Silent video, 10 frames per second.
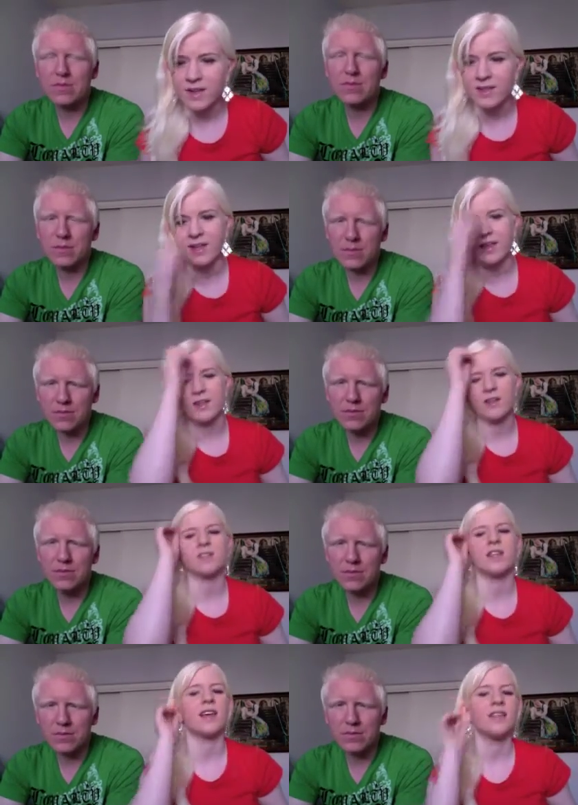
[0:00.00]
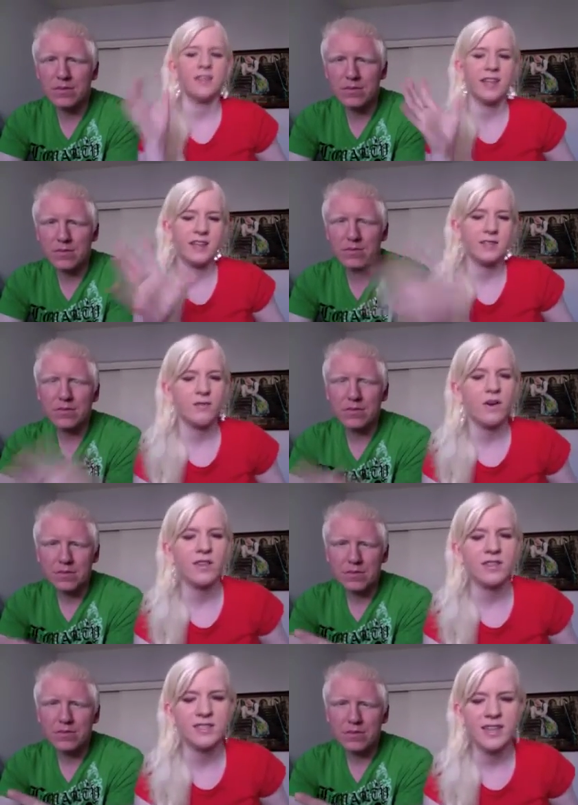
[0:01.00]
Speaker 1: and then there's like links for all
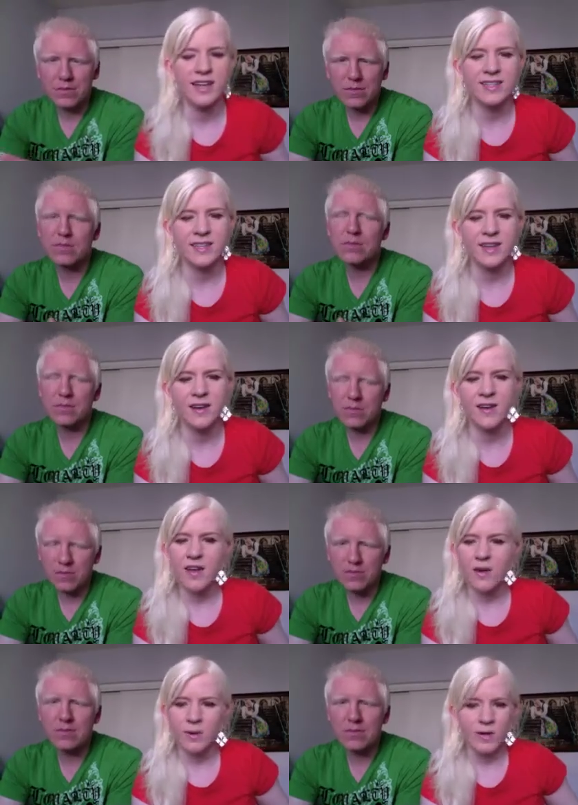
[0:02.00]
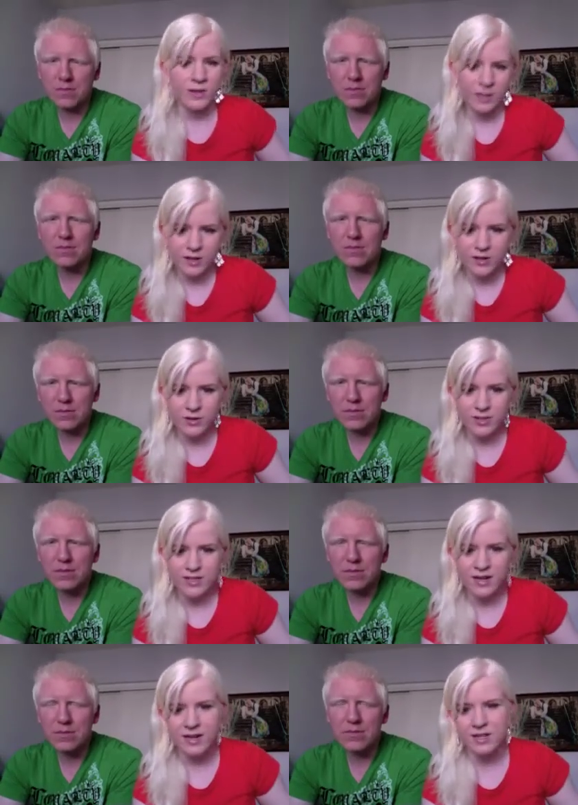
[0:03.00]
the states and then when you click on your
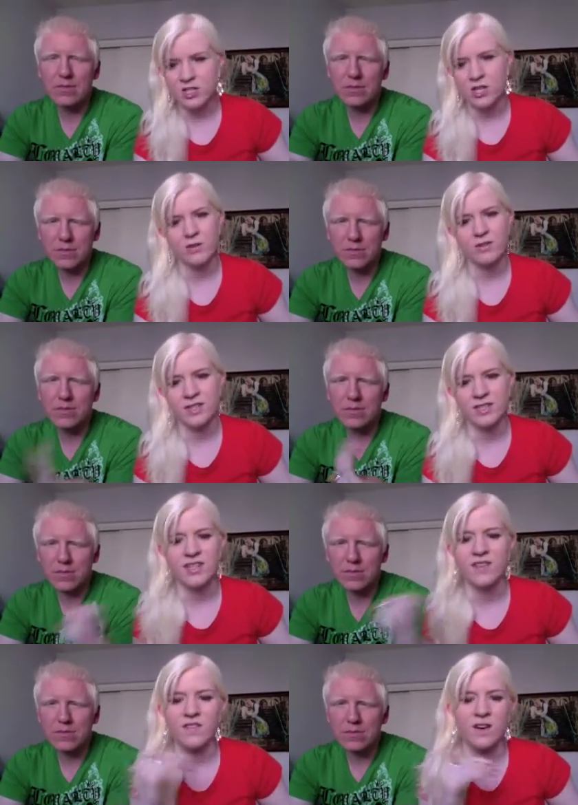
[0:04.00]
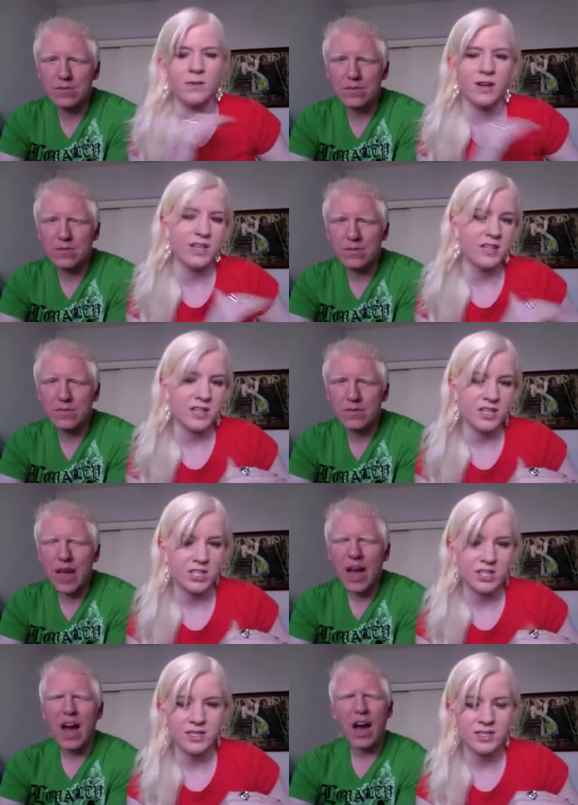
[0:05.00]
state it shows the different
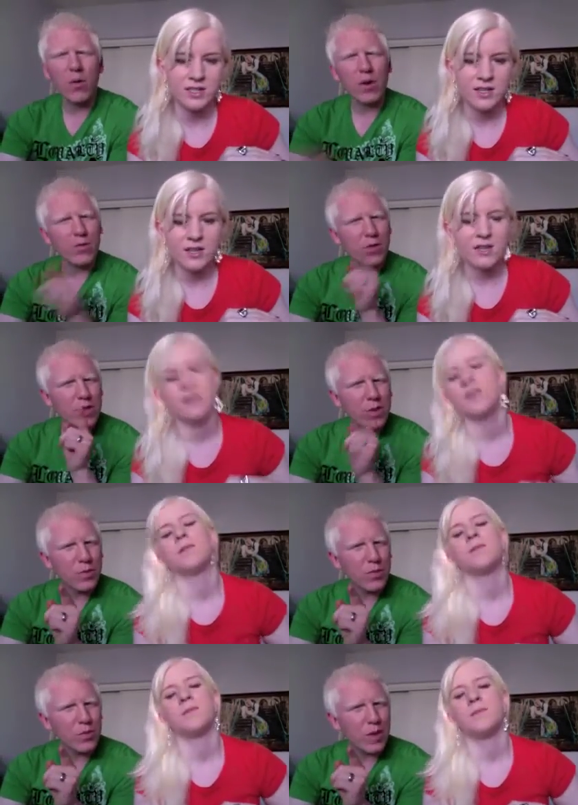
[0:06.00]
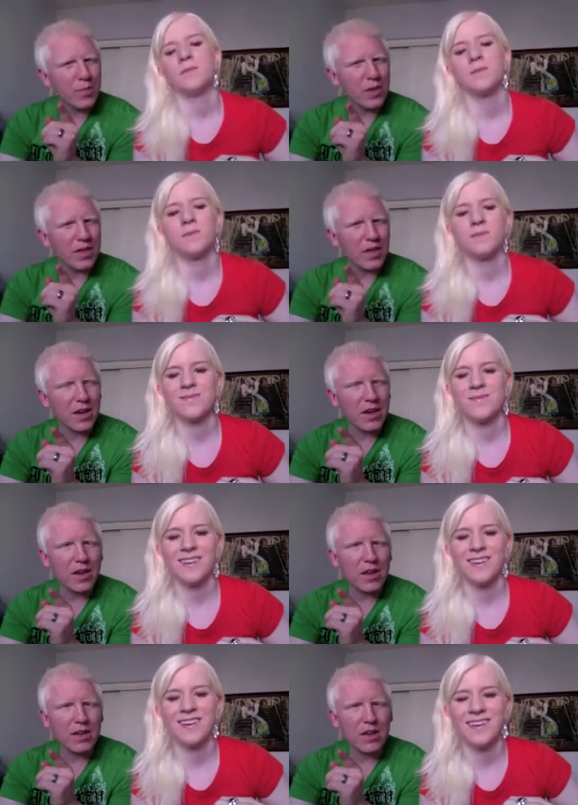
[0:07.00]
regulations
Speaker 2: however some of you might be
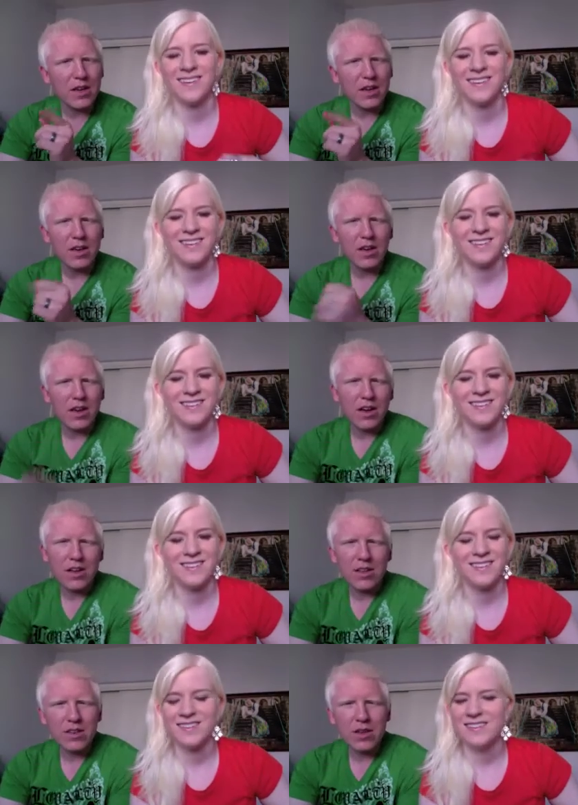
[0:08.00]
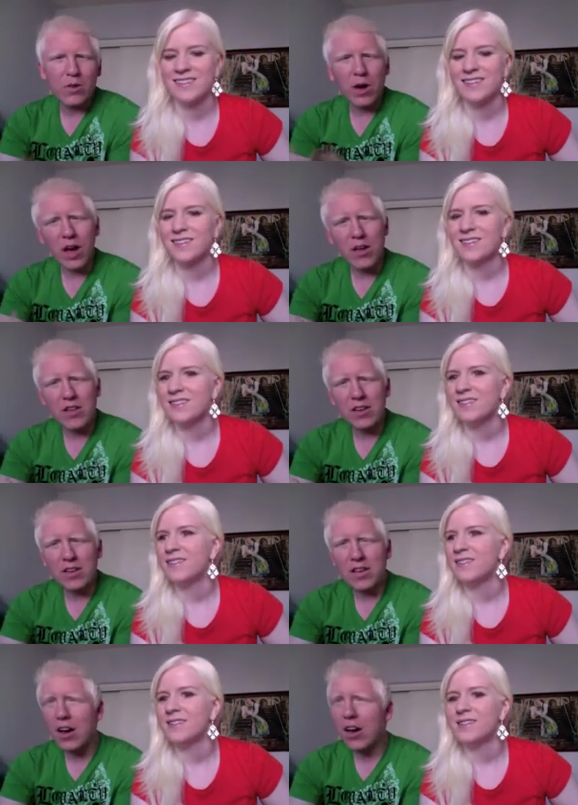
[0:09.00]
saying but
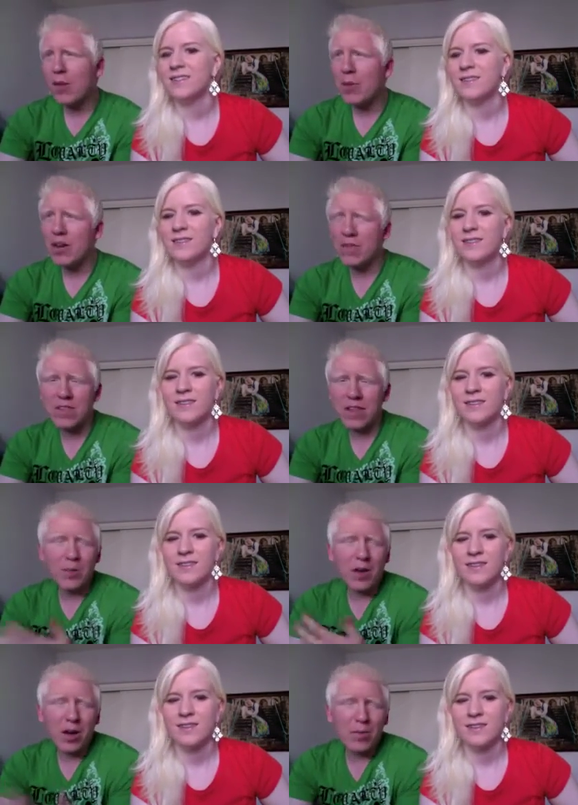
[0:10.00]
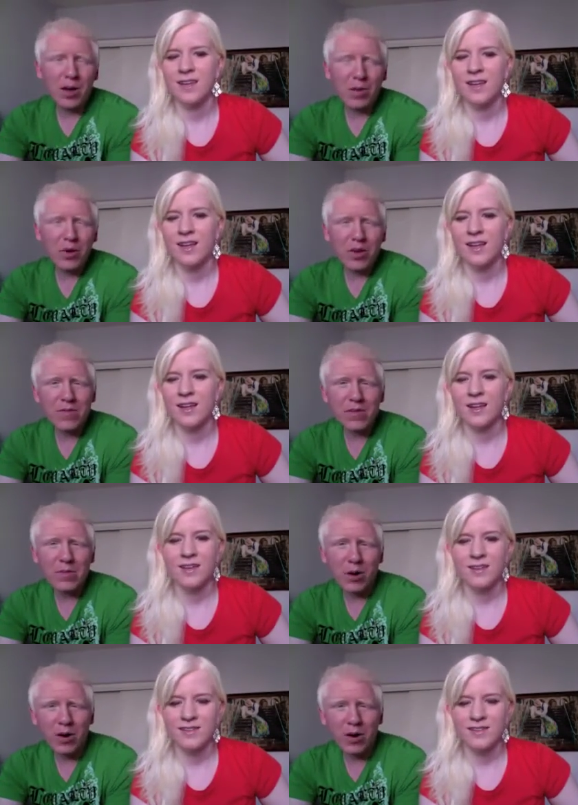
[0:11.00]
Ashley, I'm out of, I'm, I'm, I'm not even part